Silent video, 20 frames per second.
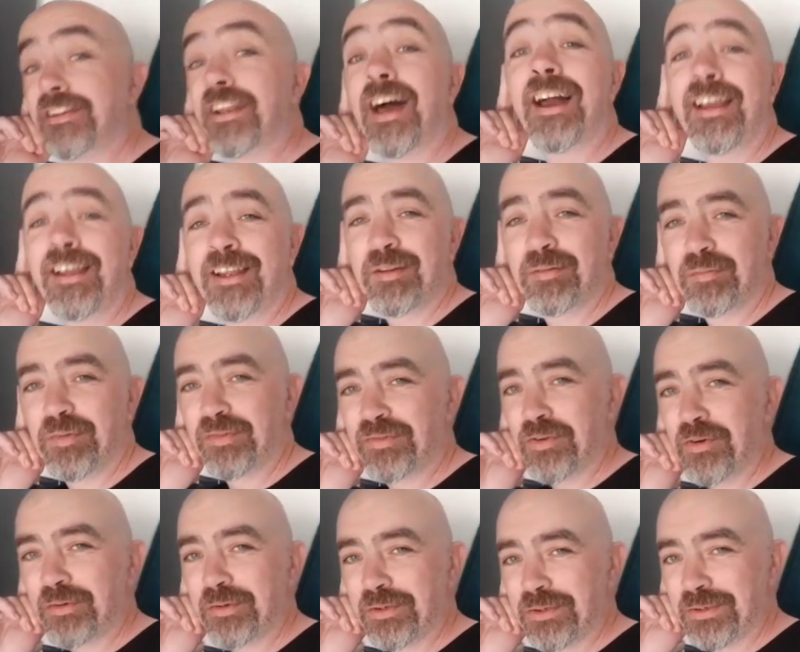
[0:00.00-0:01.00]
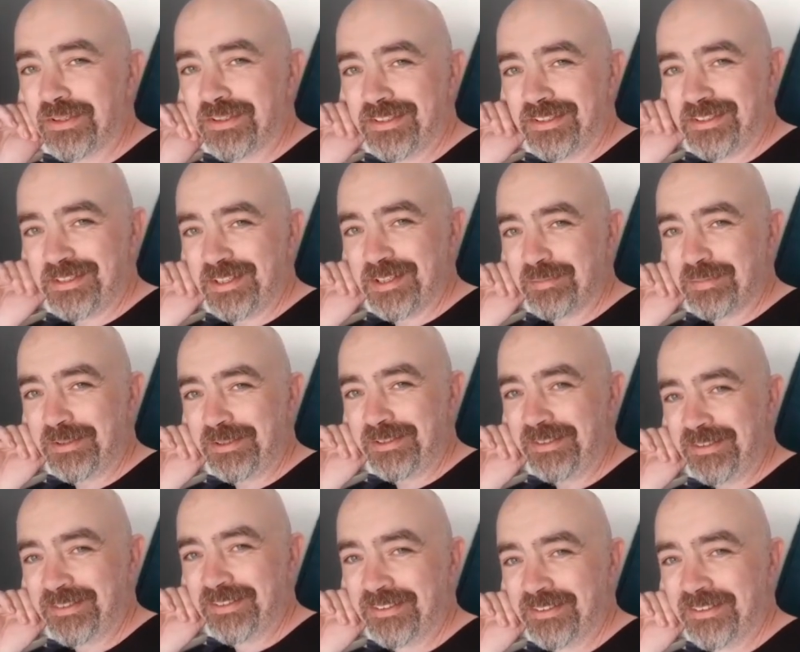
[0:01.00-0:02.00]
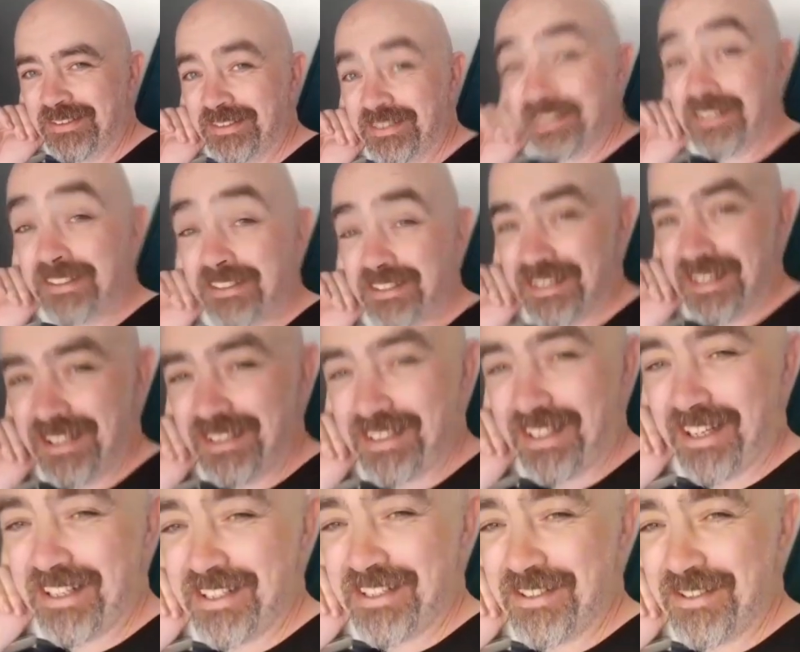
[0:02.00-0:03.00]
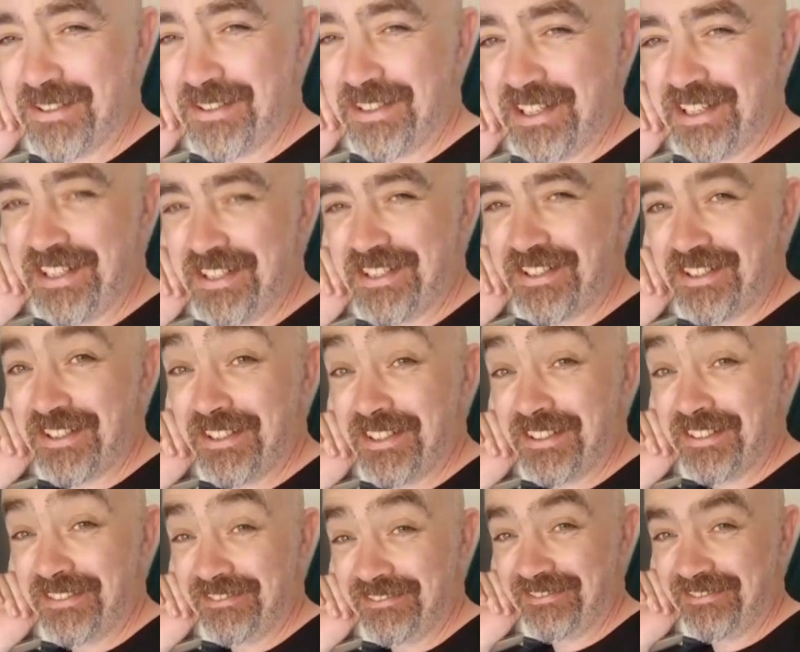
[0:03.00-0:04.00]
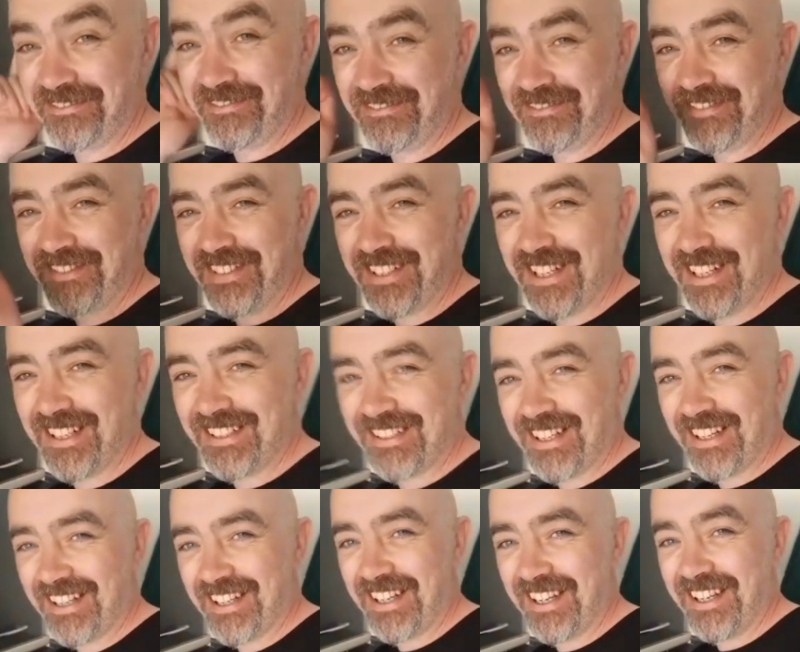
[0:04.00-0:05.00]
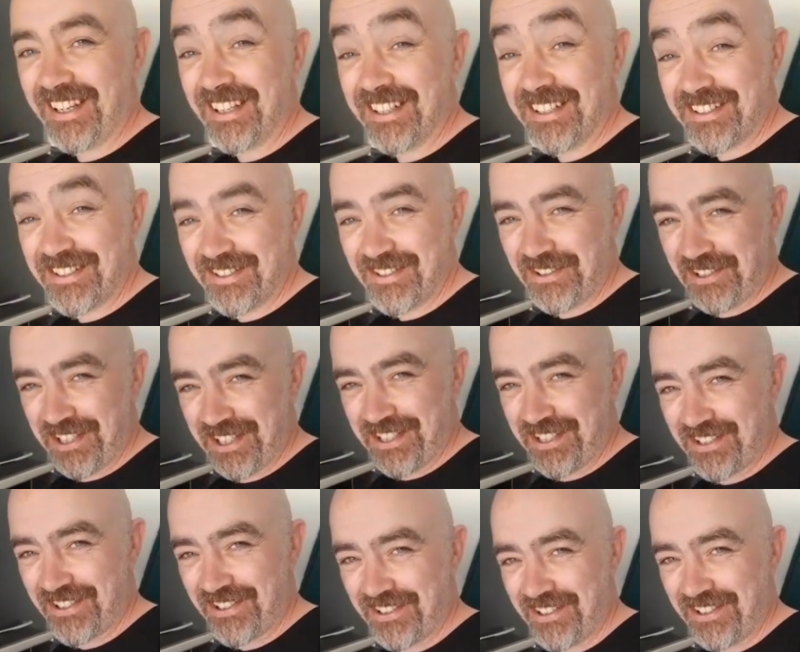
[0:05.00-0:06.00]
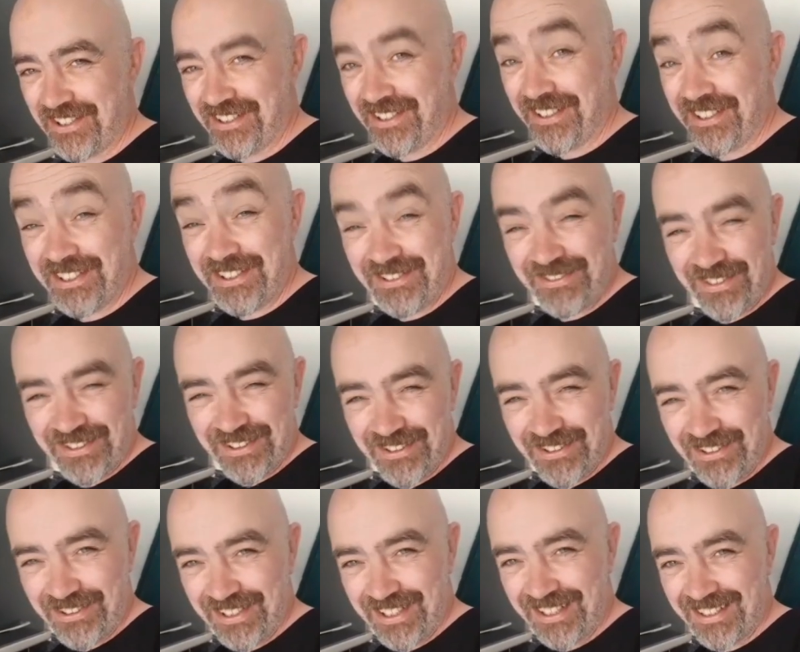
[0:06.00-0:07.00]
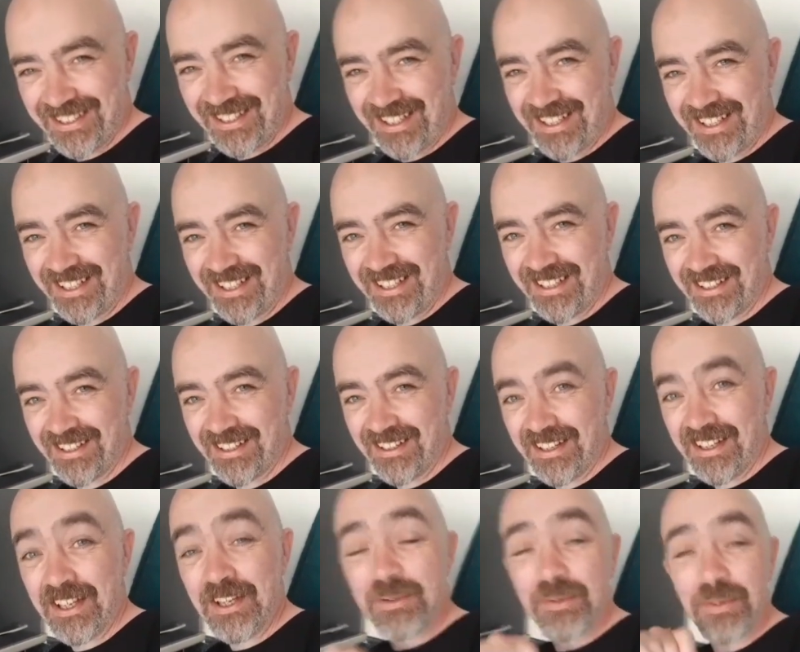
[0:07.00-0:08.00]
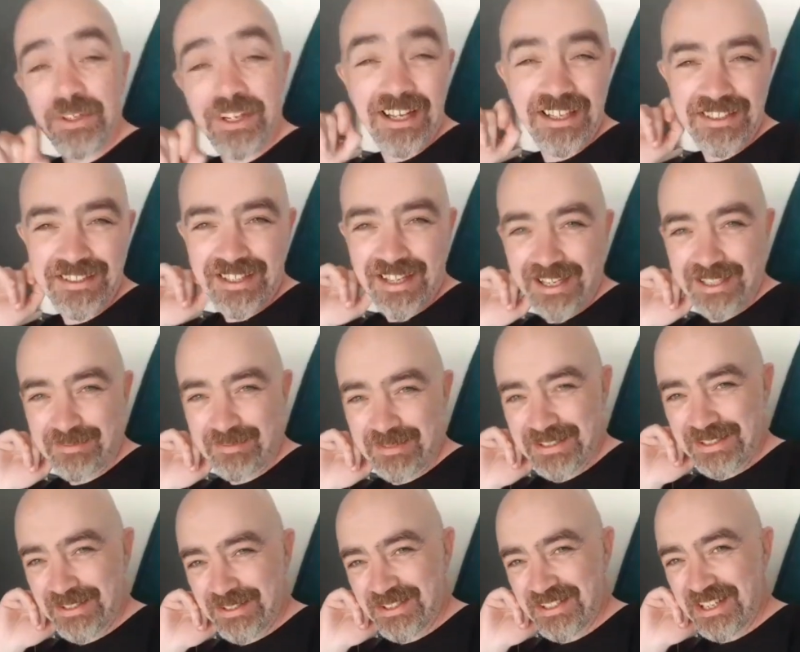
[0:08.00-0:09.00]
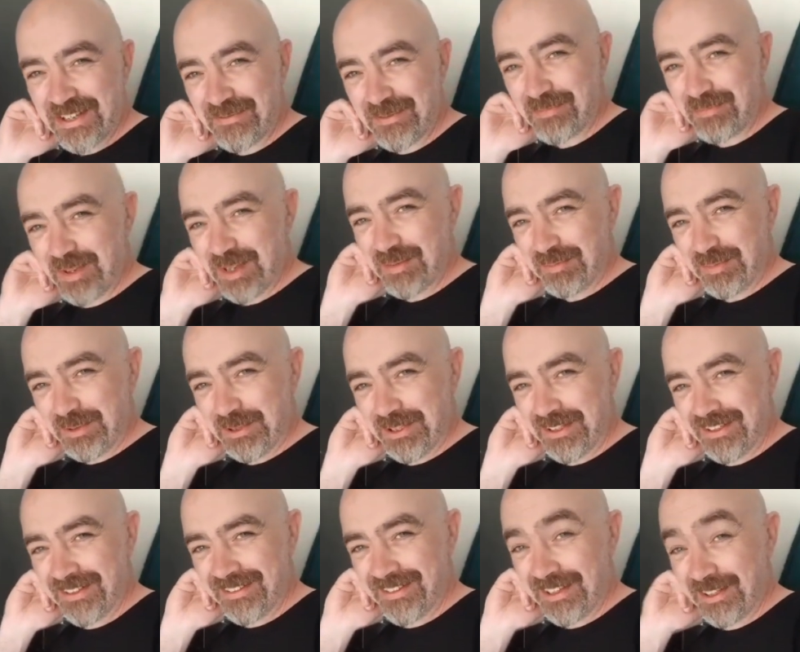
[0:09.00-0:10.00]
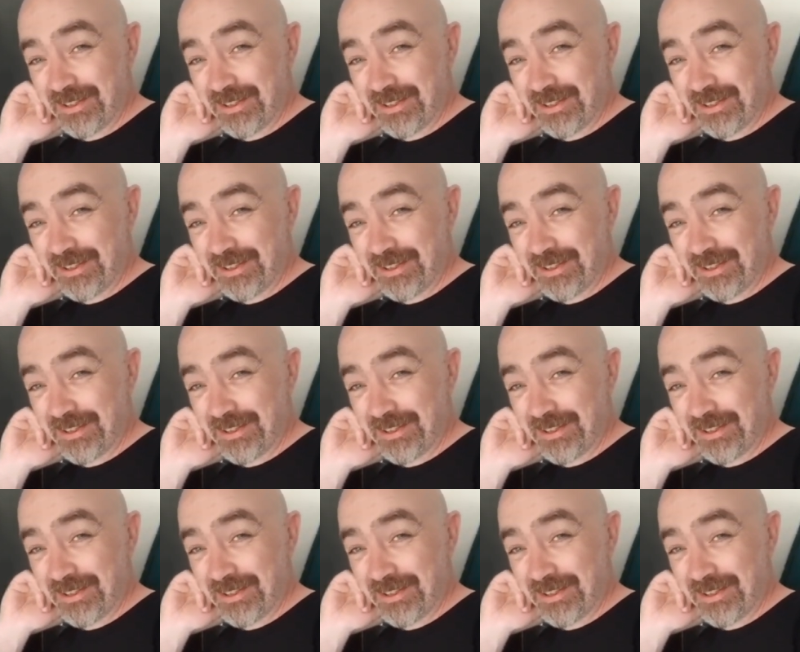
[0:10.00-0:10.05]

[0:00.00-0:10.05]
Now, before we go to the table, do you like Daddy's new t-shirt? Do you like Daddy and his new t-shirt? Do you want to look like Daddy? Well, contact Mr. Stephen Bigmore.